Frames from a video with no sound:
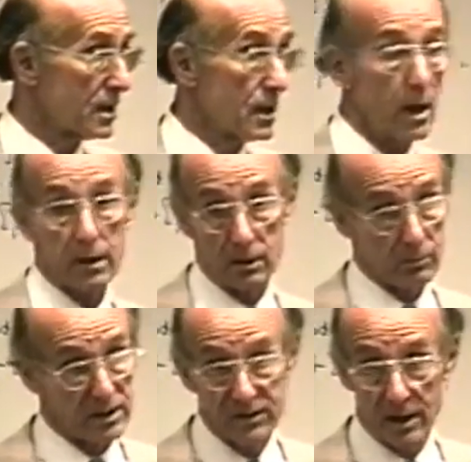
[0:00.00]
I can
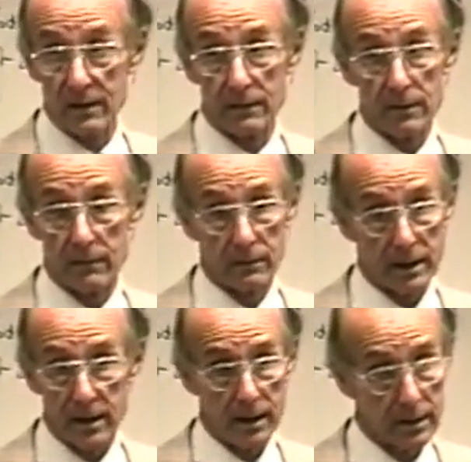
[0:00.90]
only say they've never
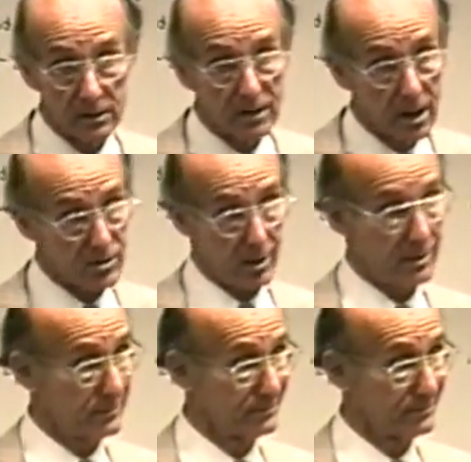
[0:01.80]
read Hegel's logic.